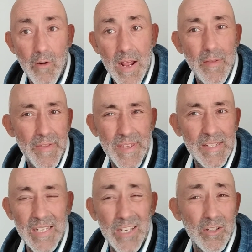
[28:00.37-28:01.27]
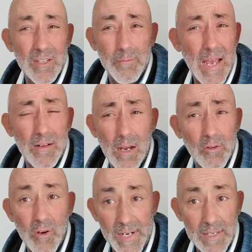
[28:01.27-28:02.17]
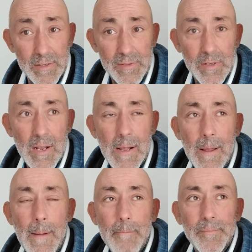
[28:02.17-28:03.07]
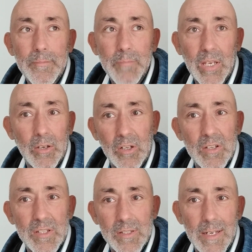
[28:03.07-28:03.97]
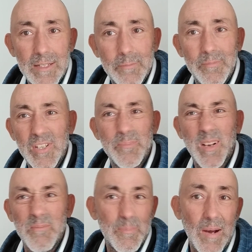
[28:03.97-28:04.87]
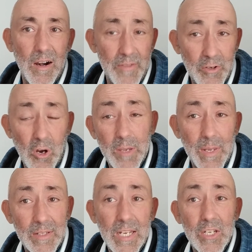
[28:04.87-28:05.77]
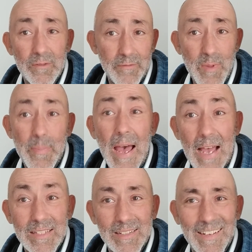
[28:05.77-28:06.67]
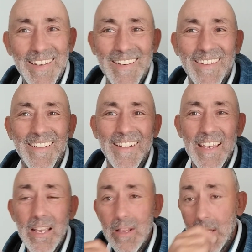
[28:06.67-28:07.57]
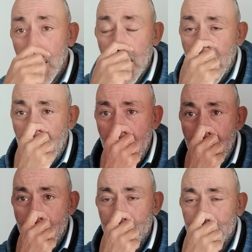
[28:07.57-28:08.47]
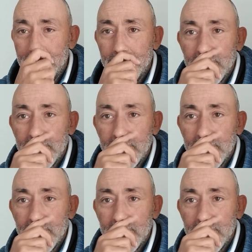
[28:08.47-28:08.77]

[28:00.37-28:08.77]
all right? At this stage, it doesn't matter how long it is, because it just becomes part of the documentation from the past. Okay. But